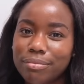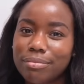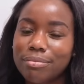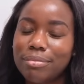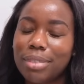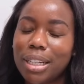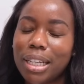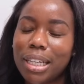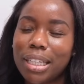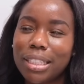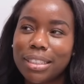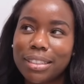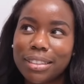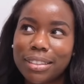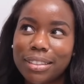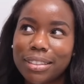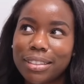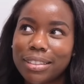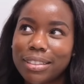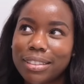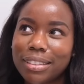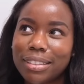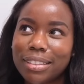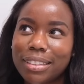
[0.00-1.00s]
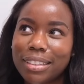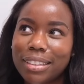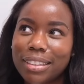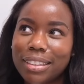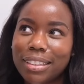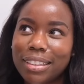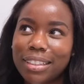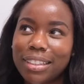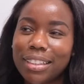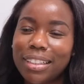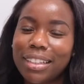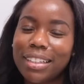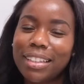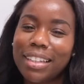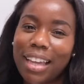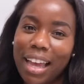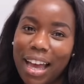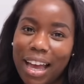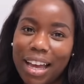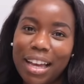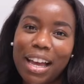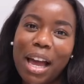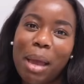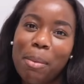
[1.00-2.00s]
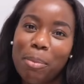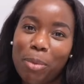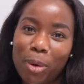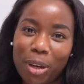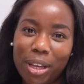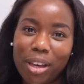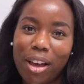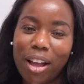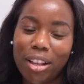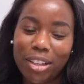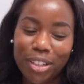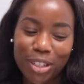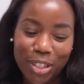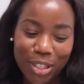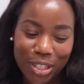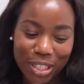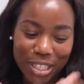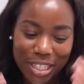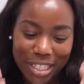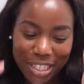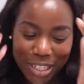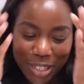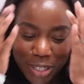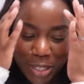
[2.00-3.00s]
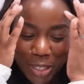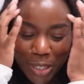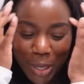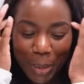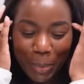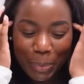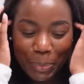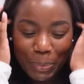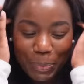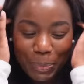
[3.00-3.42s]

But yeah, I boycotted her this year, so.